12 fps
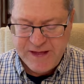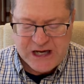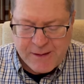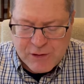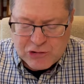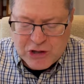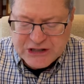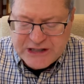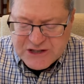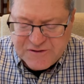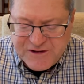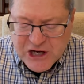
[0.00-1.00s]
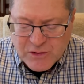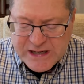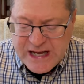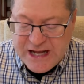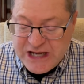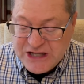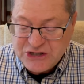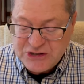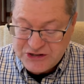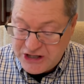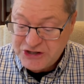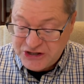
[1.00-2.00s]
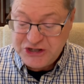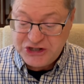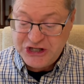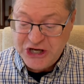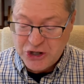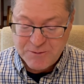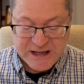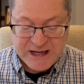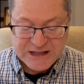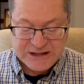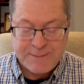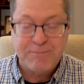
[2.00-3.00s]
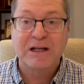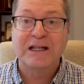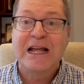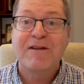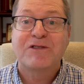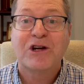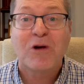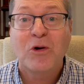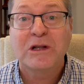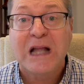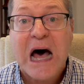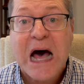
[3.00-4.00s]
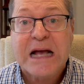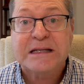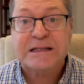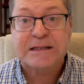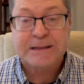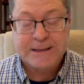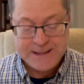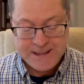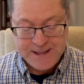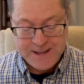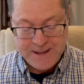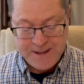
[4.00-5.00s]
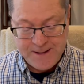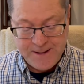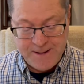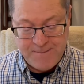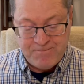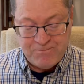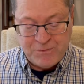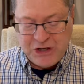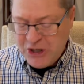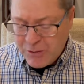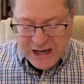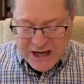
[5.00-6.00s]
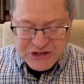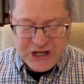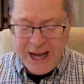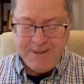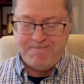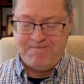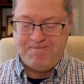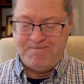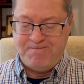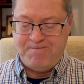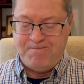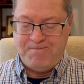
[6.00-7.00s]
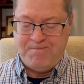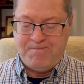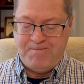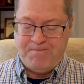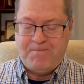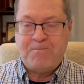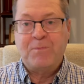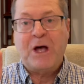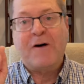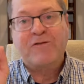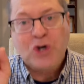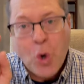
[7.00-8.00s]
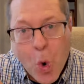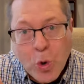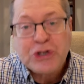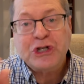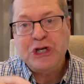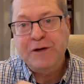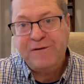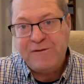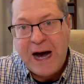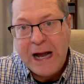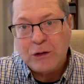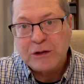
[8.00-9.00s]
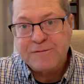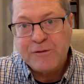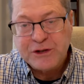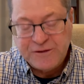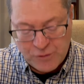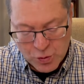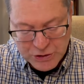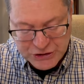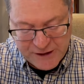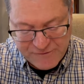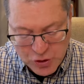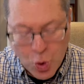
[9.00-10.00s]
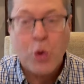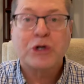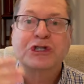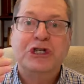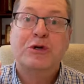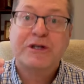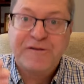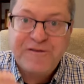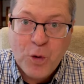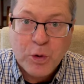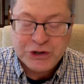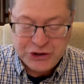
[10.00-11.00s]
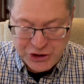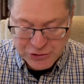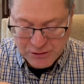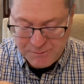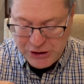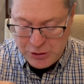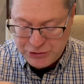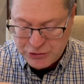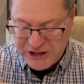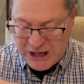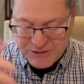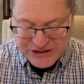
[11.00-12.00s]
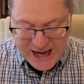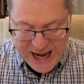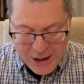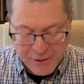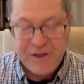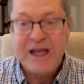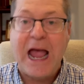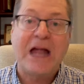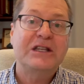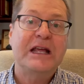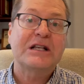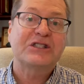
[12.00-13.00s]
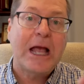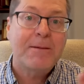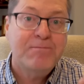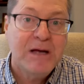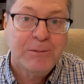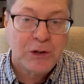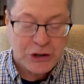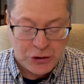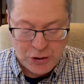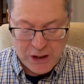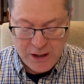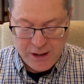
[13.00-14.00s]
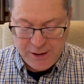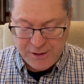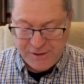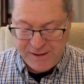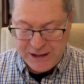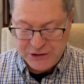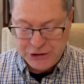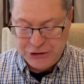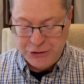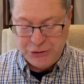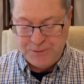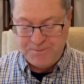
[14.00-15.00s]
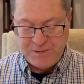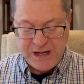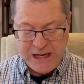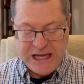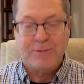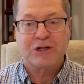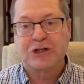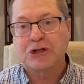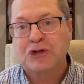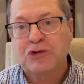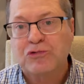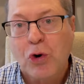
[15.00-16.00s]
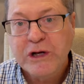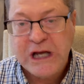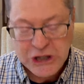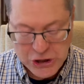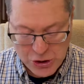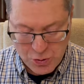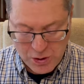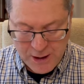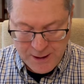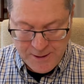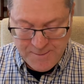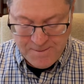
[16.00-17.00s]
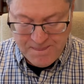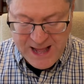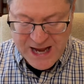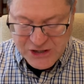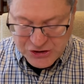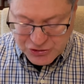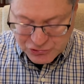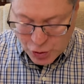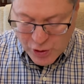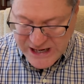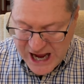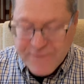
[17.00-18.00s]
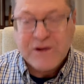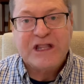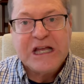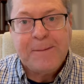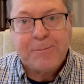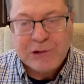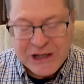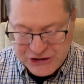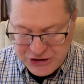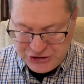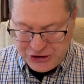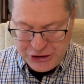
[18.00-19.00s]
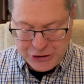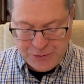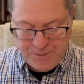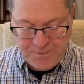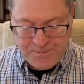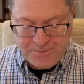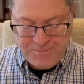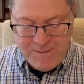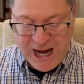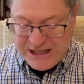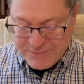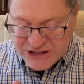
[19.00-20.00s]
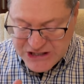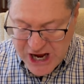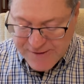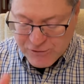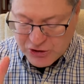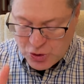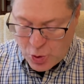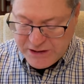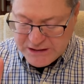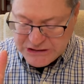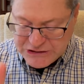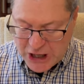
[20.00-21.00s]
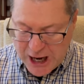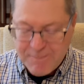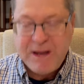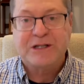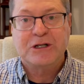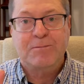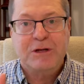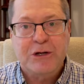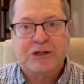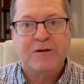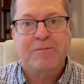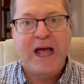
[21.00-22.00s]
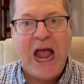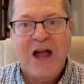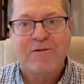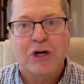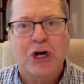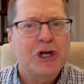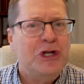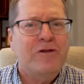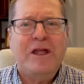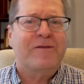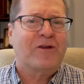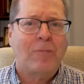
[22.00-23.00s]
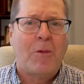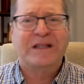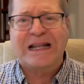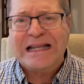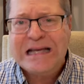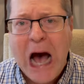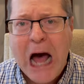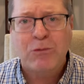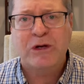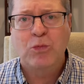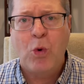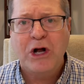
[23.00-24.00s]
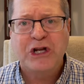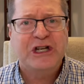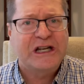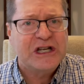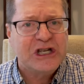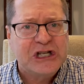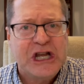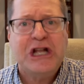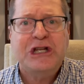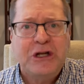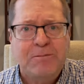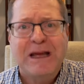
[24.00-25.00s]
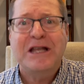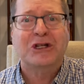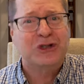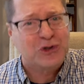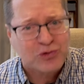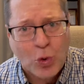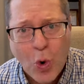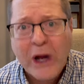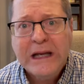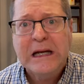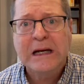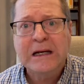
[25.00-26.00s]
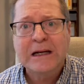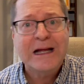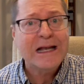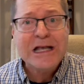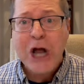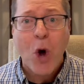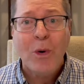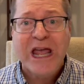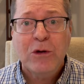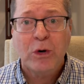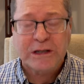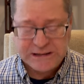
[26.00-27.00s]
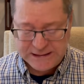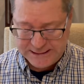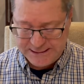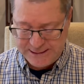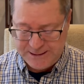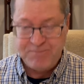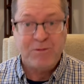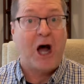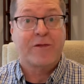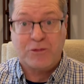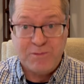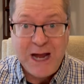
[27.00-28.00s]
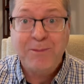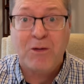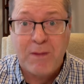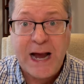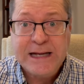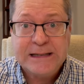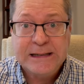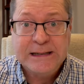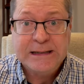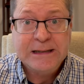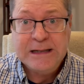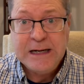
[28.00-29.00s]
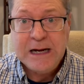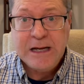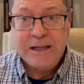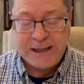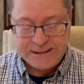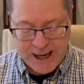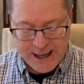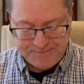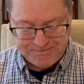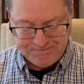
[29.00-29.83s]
come across as very in- sincere because they believe their own lies. You know what I say? Of course you filed for divorce. Of course you divorced your abuser. That was a healthy and yes, a biblical thing to do. He was destroying you and destroying everything precious to you. And he was never going to stop his abusive behavior. Do you think for a moment that God would want you to continue to be destroyed? No, he wouldn't. Other people might, not God.